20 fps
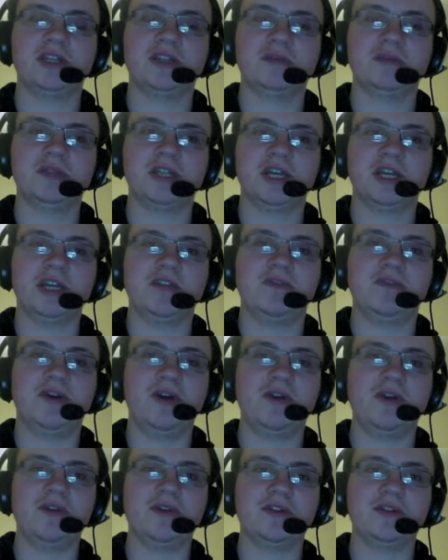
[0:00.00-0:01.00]
It was kind of
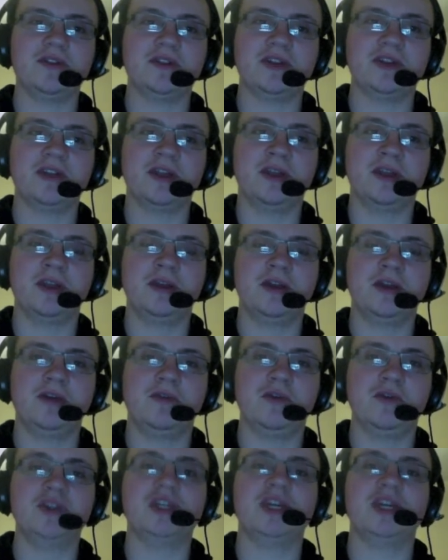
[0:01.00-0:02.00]
awkward. I'm thinking,
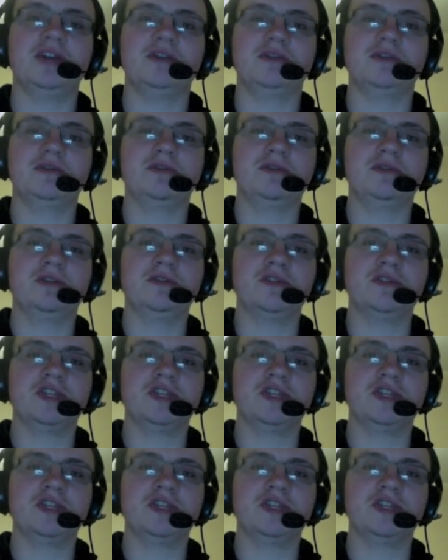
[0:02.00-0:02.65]
what's Kane going to do here?